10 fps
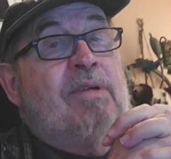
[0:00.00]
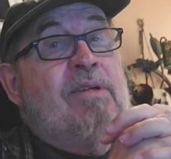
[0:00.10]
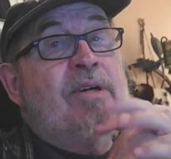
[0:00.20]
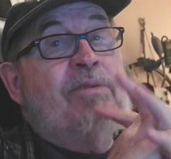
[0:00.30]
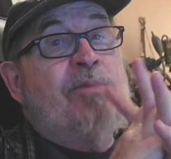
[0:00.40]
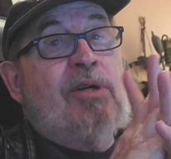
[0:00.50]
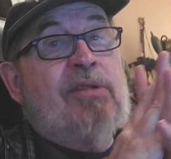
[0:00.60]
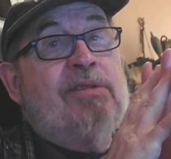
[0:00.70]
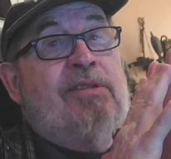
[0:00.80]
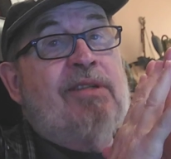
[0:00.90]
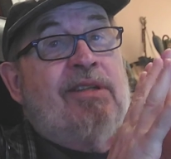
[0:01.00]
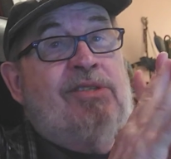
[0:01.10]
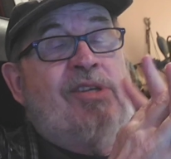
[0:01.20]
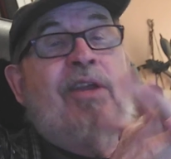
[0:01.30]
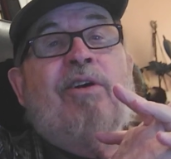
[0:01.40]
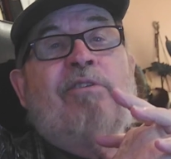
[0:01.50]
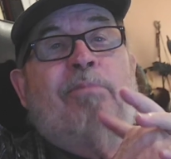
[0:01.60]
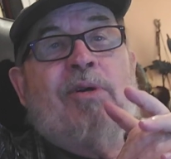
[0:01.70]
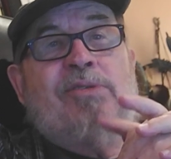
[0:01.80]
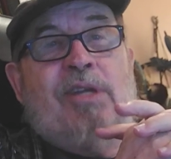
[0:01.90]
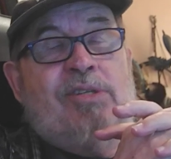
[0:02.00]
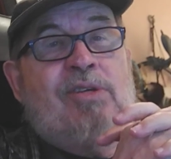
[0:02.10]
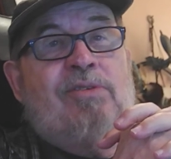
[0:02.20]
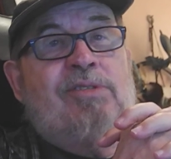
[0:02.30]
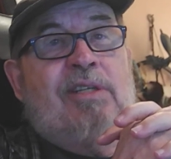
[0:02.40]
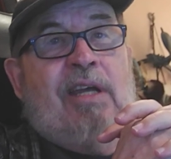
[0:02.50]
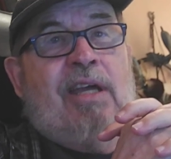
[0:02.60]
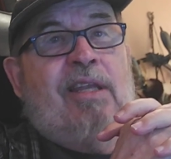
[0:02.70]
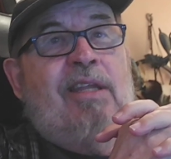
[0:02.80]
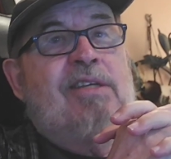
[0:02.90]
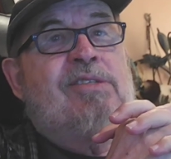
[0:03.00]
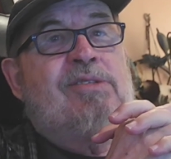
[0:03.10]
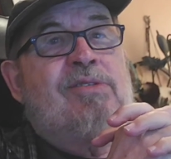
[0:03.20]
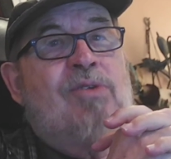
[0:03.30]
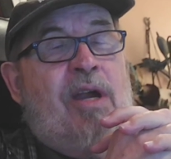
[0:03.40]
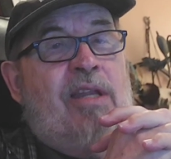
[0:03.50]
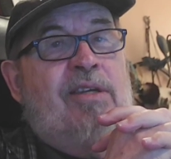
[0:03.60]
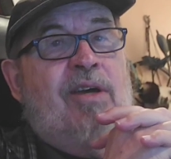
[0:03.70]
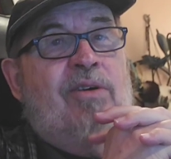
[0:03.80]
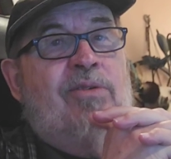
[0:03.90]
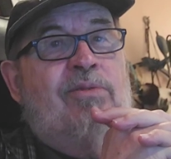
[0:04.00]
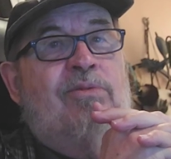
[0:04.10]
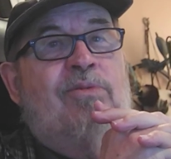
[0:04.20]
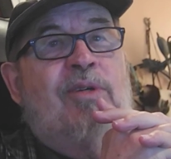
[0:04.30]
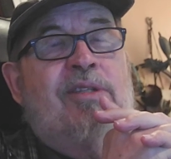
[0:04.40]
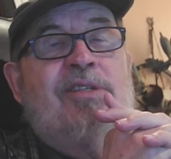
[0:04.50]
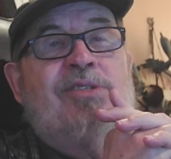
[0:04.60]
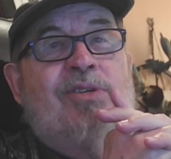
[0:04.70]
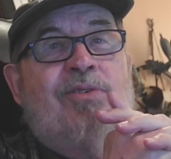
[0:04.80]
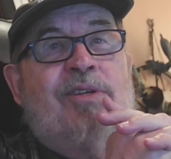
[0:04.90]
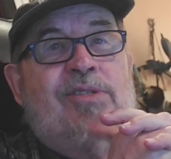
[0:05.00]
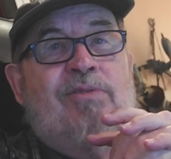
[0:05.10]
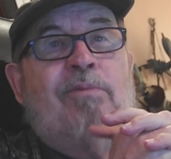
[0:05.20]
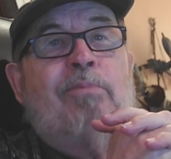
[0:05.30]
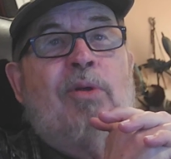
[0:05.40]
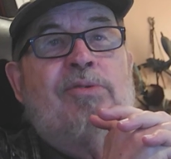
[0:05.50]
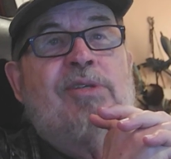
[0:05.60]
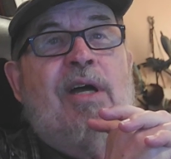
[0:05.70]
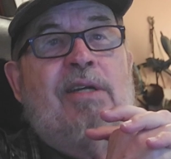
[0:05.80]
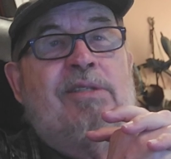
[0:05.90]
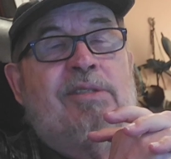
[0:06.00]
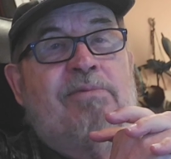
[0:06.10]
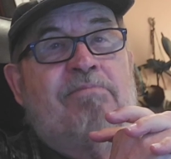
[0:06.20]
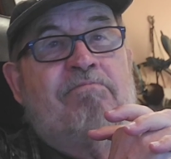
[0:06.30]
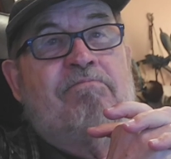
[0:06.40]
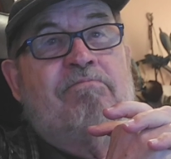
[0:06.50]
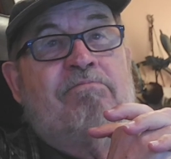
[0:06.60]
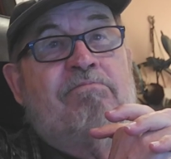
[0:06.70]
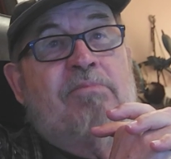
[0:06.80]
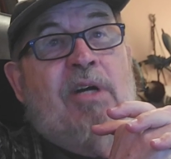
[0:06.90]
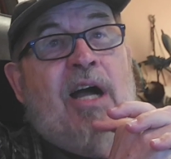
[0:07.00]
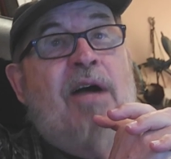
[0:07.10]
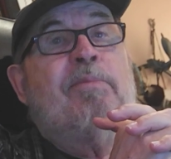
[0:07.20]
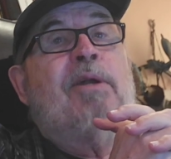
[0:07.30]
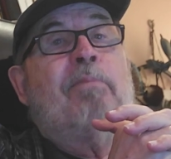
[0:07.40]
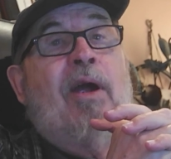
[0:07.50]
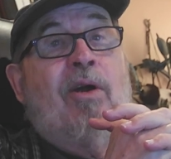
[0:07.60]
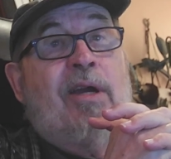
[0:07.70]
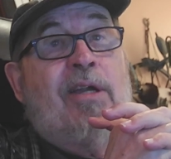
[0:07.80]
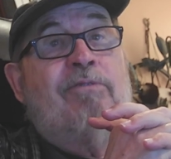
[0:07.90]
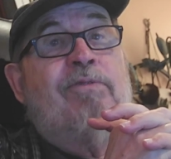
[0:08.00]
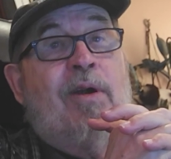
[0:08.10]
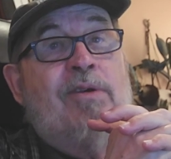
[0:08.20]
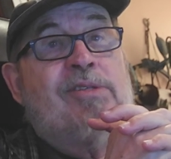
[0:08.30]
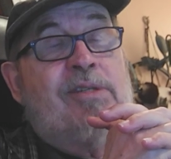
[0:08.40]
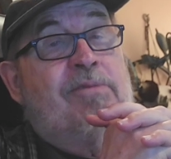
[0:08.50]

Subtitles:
am the center of most issues, and I at least try to know what the issue is from both sides. I'm an American first.